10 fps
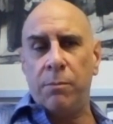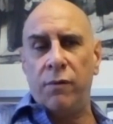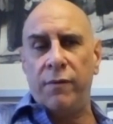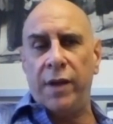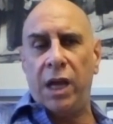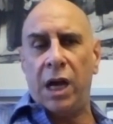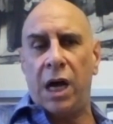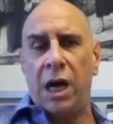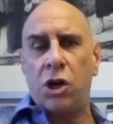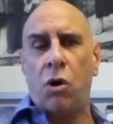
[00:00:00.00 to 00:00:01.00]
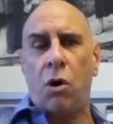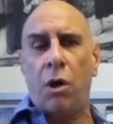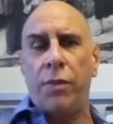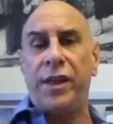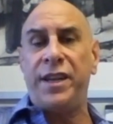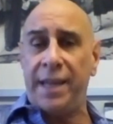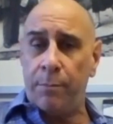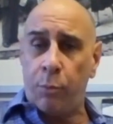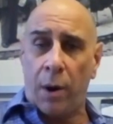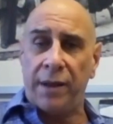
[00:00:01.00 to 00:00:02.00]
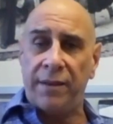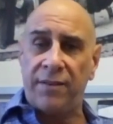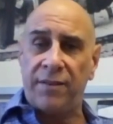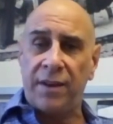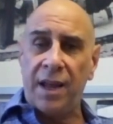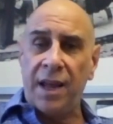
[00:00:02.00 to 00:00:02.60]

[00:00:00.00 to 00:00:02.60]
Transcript: movie called The Deep Ones,